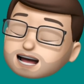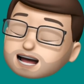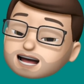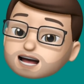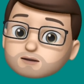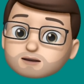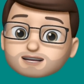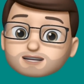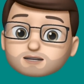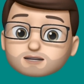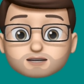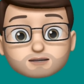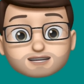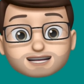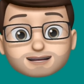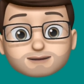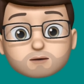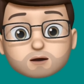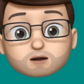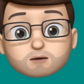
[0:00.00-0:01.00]
iOS
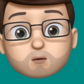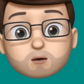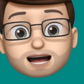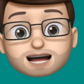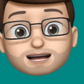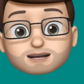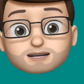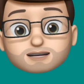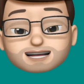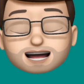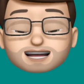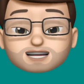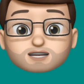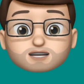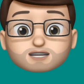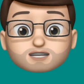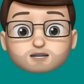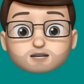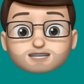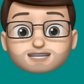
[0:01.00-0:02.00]
15.1, and you
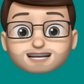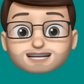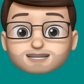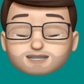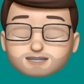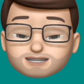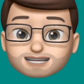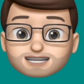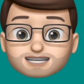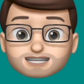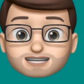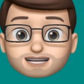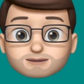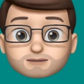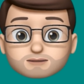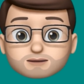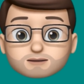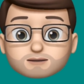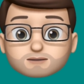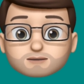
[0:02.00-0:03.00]
can use it in
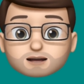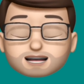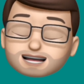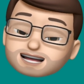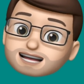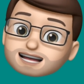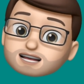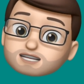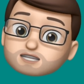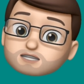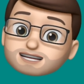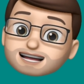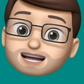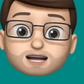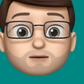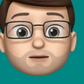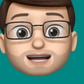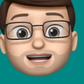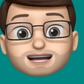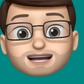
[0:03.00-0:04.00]
FaceTime. Here's a really
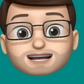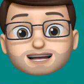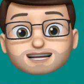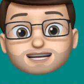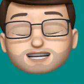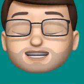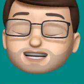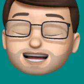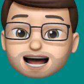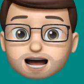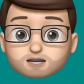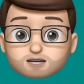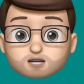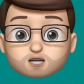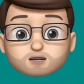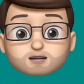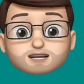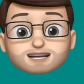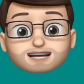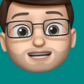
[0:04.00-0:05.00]
quick guide to how
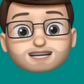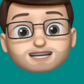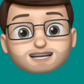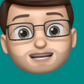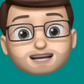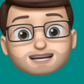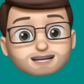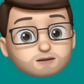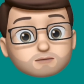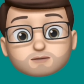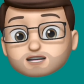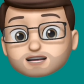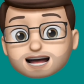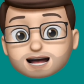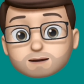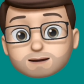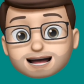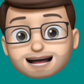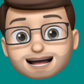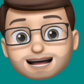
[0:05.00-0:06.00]
you can get started with
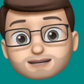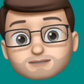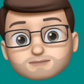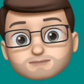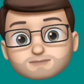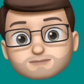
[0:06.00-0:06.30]
SharePlay.